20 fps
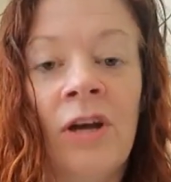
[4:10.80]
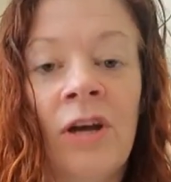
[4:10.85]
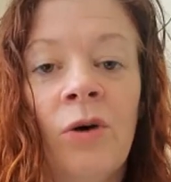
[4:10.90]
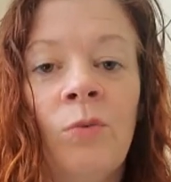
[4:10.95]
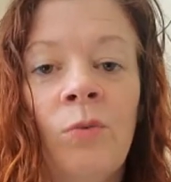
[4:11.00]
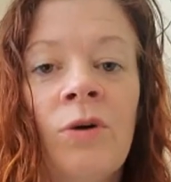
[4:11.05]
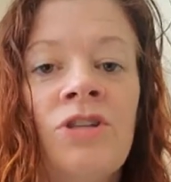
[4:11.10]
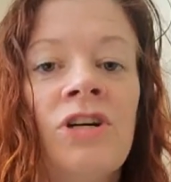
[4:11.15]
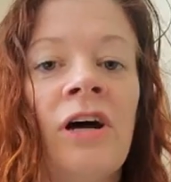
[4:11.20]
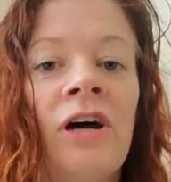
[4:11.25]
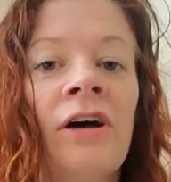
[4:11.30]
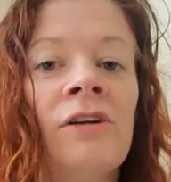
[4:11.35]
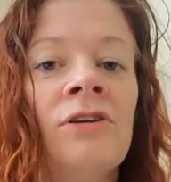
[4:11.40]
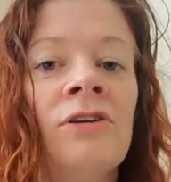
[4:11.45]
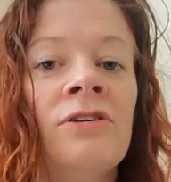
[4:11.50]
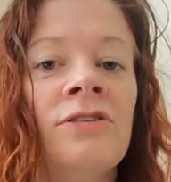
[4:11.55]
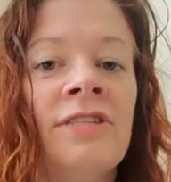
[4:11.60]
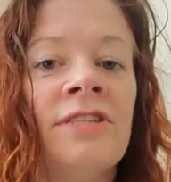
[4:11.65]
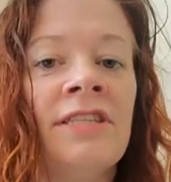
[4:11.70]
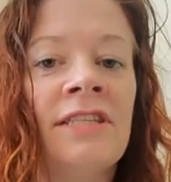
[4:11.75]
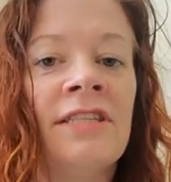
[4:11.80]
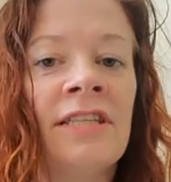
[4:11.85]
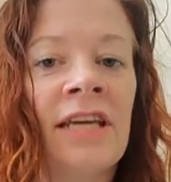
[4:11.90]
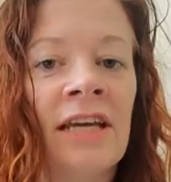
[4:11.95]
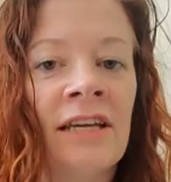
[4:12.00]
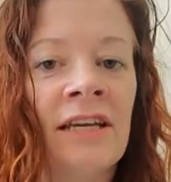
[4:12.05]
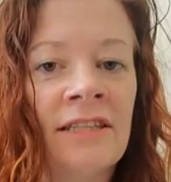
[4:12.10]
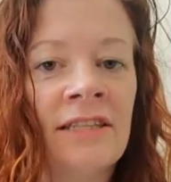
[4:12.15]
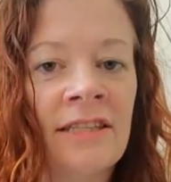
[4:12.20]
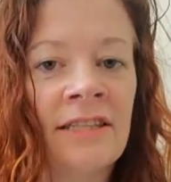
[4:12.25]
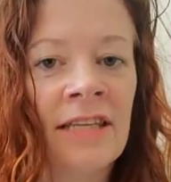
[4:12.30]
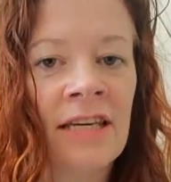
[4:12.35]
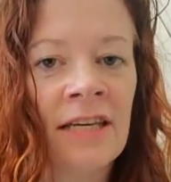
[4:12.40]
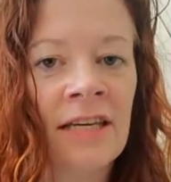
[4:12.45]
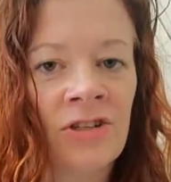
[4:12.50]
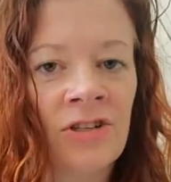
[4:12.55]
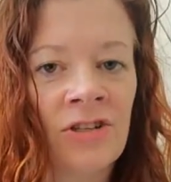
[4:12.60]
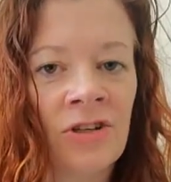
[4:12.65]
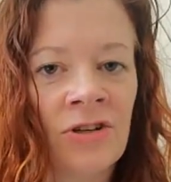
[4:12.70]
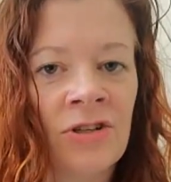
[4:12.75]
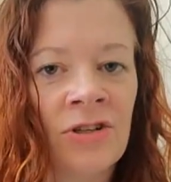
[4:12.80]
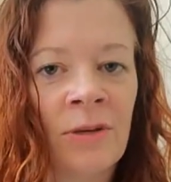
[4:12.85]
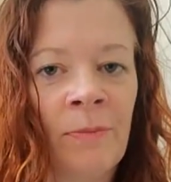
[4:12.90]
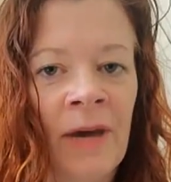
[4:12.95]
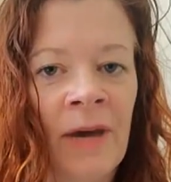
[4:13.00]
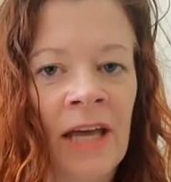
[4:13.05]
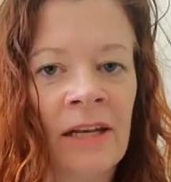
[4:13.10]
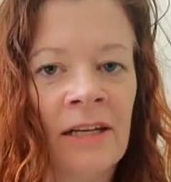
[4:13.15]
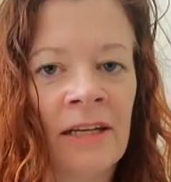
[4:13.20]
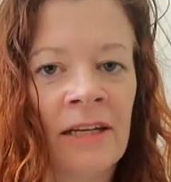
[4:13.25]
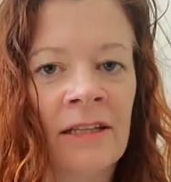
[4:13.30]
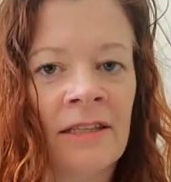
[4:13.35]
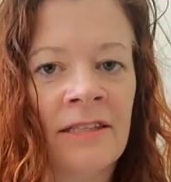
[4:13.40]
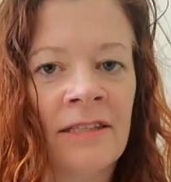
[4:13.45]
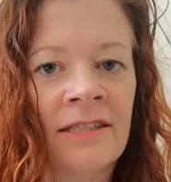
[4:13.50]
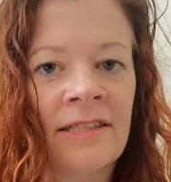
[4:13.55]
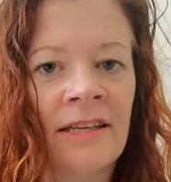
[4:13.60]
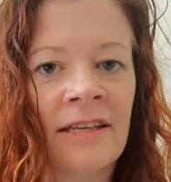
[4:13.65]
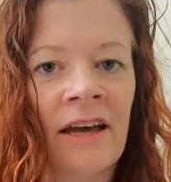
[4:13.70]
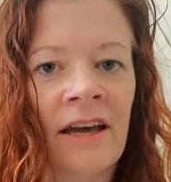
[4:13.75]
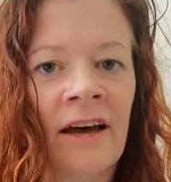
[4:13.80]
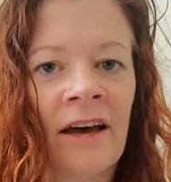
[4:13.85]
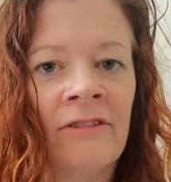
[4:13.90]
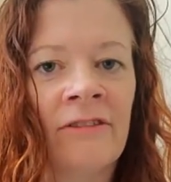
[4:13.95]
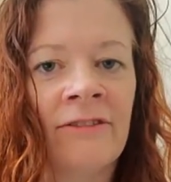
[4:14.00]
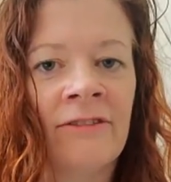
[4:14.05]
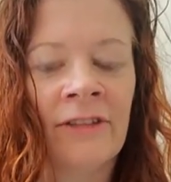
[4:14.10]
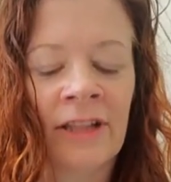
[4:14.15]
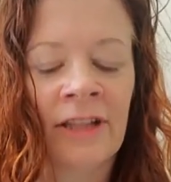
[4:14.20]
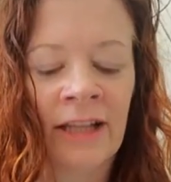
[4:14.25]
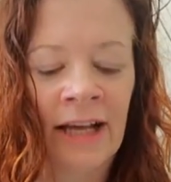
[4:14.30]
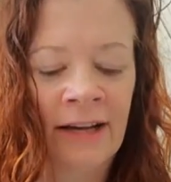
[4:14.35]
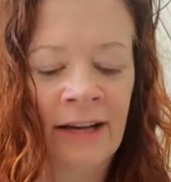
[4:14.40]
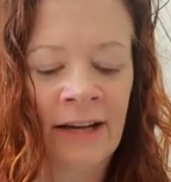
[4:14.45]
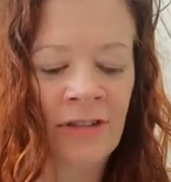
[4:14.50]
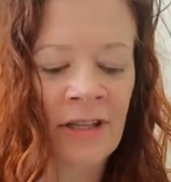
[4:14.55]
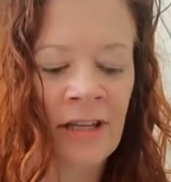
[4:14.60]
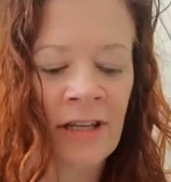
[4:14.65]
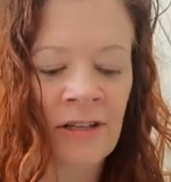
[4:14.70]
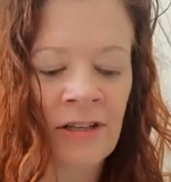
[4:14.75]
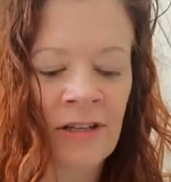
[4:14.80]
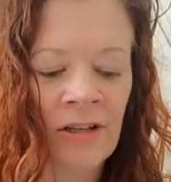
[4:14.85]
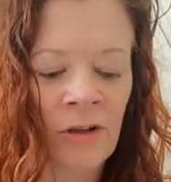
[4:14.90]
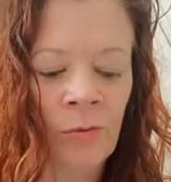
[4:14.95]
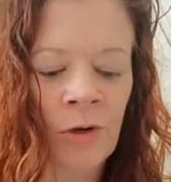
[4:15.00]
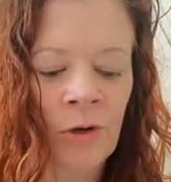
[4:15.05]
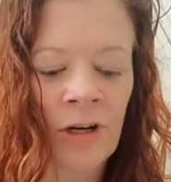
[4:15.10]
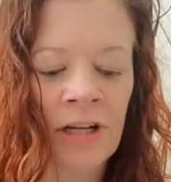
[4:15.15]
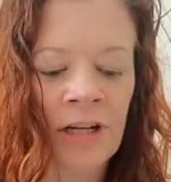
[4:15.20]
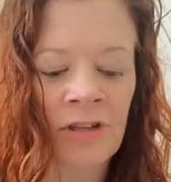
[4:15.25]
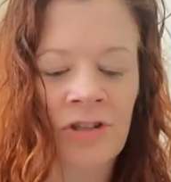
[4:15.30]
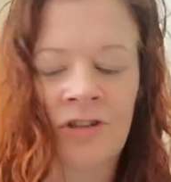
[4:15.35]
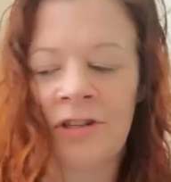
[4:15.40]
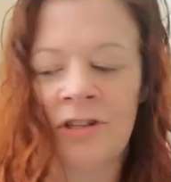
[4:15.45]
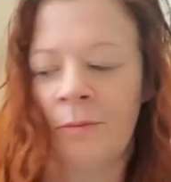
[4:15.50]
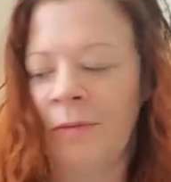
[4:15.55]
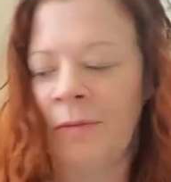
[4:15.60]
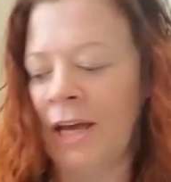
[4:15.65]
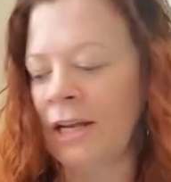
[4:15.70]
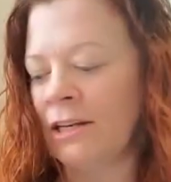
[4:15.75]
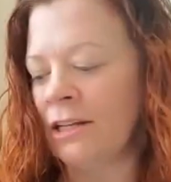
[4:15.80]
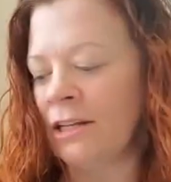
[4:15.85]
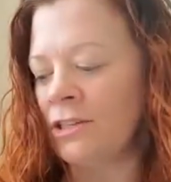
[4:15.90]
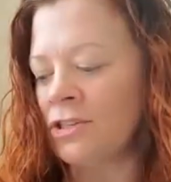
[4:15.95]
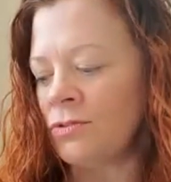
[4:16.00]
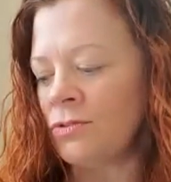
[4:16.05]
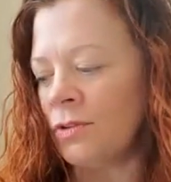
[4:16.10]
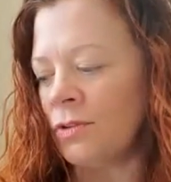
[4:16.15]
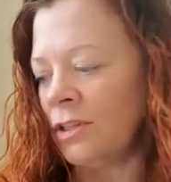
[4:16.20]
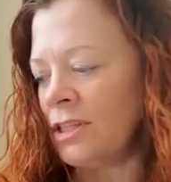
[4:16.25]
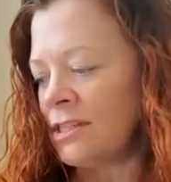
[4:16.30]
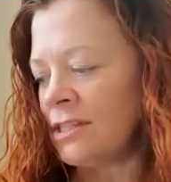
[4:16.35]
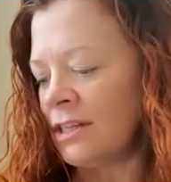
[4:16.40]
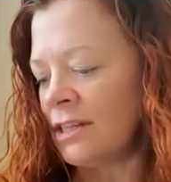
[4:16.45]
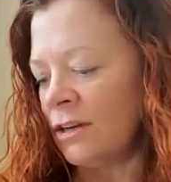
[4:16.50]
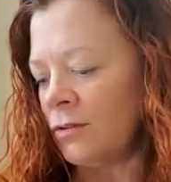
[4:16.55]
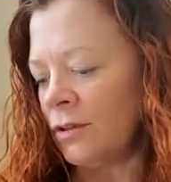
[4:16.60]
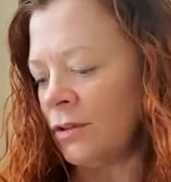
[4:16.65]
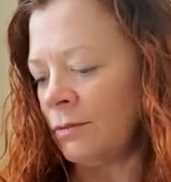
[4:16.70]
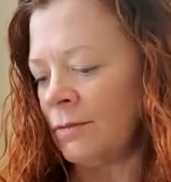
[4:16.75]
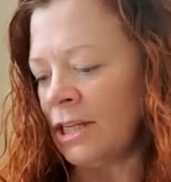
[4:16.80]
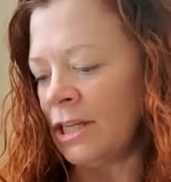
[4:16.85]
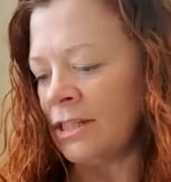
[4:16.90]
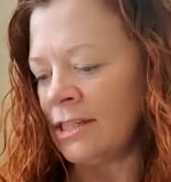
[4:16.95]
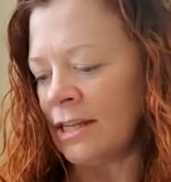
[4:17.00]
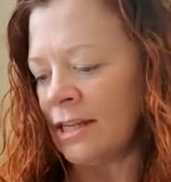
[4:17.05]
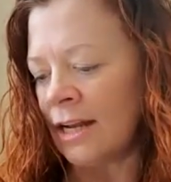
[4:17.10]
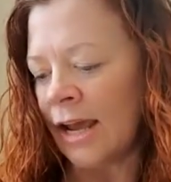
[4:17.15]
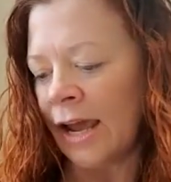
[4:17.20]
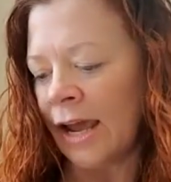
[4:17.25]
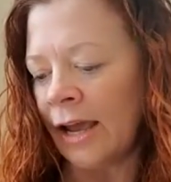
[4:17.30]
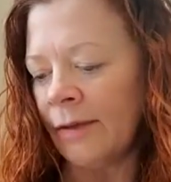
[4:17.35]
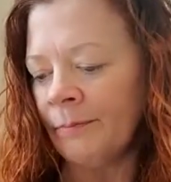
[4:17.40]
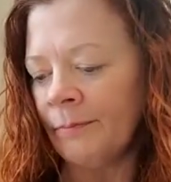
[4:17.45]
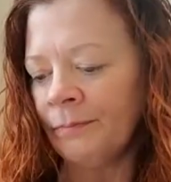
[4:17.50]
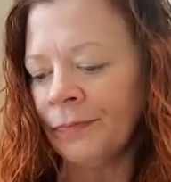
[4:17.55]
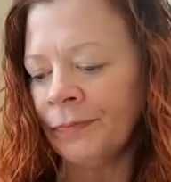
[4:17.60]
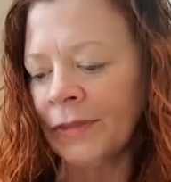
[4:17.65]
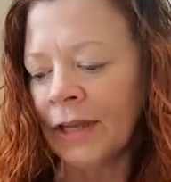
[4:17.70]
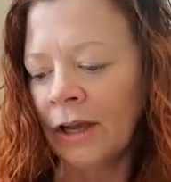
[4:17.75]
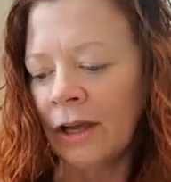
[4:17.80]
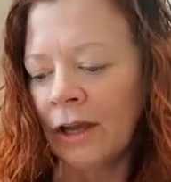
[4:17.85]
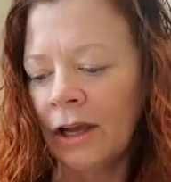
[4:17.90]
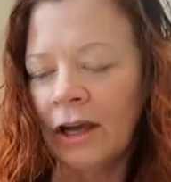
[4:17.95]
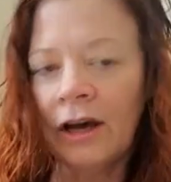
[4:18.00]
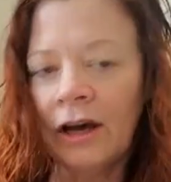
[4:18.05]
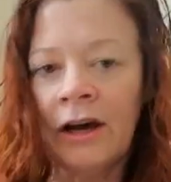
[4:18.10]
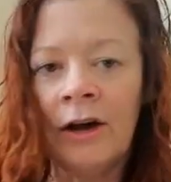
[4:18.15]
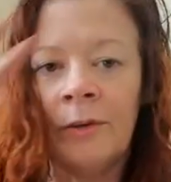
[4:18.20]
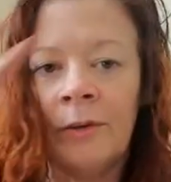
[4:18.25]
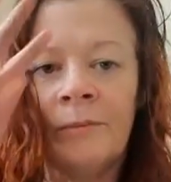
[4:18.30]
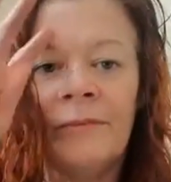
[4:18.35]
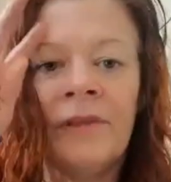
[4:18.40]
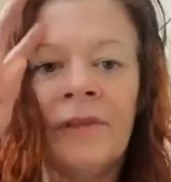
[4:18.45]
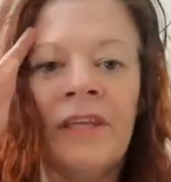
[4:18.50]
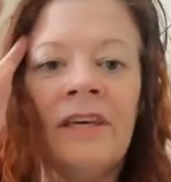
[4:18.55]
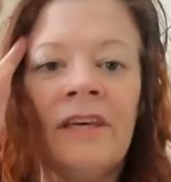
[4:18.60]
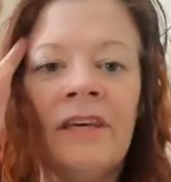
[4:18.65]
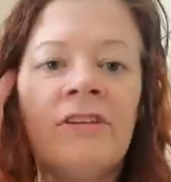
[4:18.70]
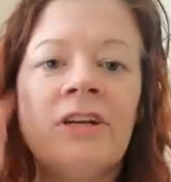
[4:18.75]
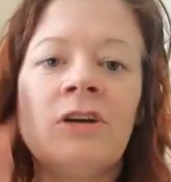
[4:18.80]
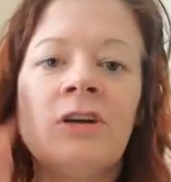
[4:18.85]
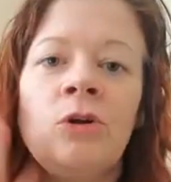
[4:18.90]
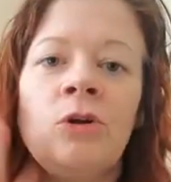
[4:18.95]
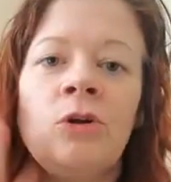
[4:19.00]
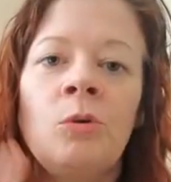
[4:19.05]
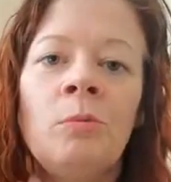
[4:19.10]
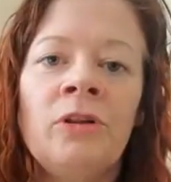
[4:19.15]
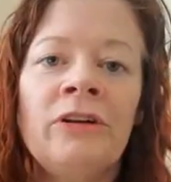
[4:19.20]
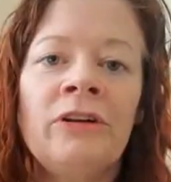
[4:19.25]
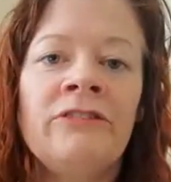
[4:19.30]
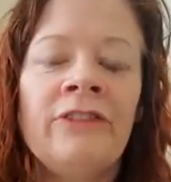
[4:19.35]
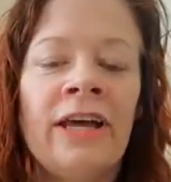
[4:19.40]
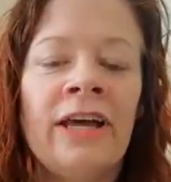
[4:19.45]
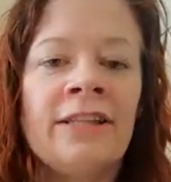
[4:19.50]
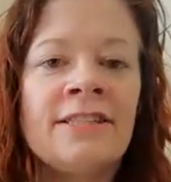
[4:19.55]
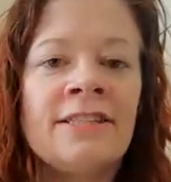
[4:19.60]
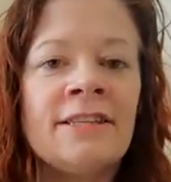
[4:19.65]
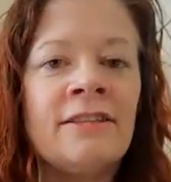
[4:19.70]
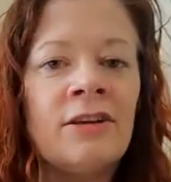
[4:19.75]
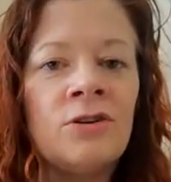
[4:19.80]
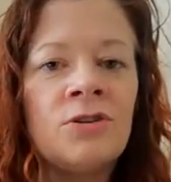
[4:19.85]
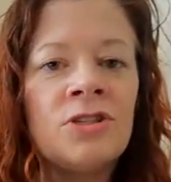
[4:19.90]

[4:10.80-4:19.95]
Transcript: which understands the interdependence of life. So the word interdependence really stuck with me today, given global events. And